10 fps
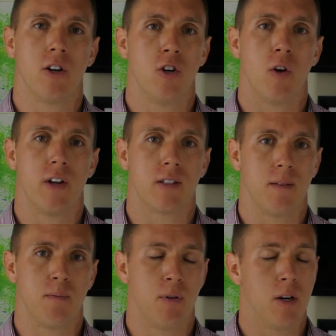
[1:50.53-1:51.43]
you know that it's
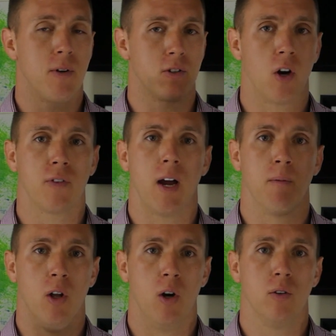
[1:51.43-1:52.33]
at pretty much
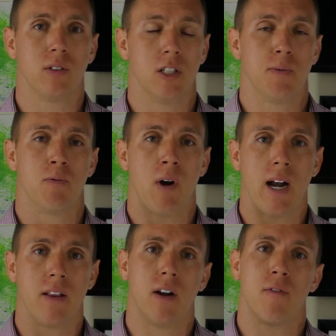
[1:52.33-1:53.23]
all-time lows and it's been
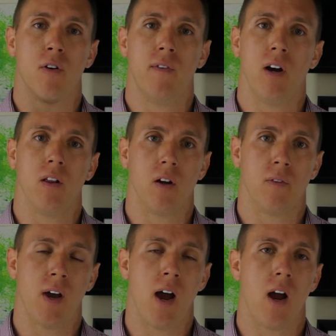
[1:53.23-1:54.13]
riding there for a very
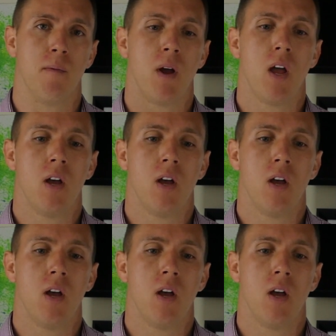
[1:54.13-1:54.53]
long time.